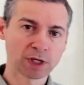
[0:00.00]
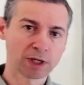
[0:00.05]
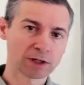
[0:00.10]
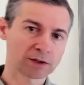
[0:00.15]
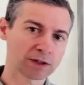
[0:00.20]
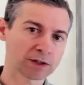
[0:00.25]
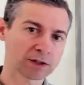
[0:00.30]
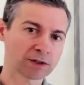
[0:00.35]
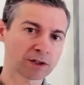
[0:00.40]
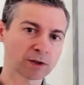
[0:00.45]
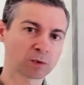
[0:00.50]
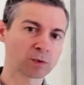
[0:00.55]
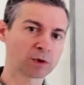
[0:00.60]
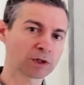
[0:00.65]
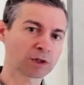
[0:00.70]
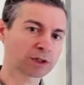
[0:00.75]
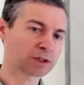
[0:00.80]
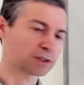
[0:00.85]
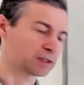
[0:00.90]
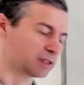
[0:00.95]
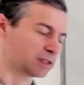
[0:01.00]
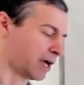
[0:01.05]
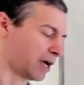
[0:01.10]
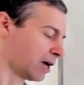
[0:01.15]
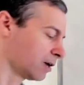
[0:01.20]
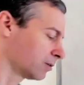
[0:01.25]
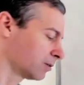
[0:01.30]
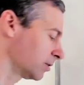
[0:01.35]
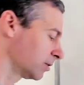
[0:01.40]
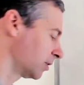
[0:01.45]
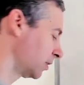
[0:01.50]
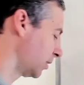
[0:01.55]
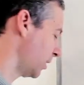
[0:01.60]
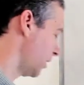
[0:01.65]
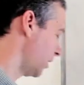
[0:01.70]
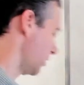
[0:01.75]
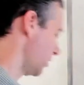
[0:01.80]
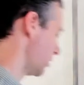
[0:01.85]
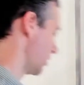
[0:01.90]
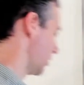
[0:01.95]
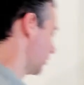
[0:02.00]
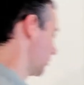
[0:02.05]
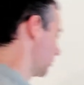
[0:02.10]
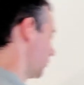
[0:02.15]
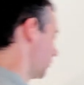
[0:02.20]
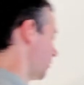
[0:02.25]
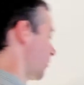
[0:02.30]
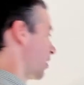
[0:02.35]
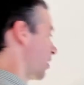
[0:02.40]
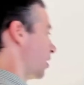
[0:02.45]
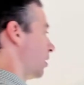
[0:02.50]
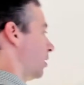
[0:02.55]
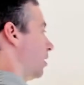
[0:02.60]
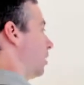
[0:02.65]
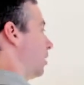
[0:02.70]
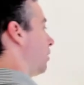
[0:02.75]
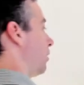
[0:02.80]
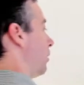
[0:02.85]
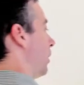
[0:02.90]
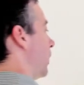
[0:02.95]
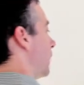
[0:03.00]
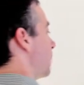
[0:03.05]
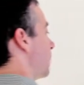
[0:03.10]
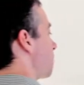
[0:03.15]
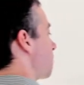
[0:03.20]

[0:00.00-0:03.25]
that they work down the list. All right,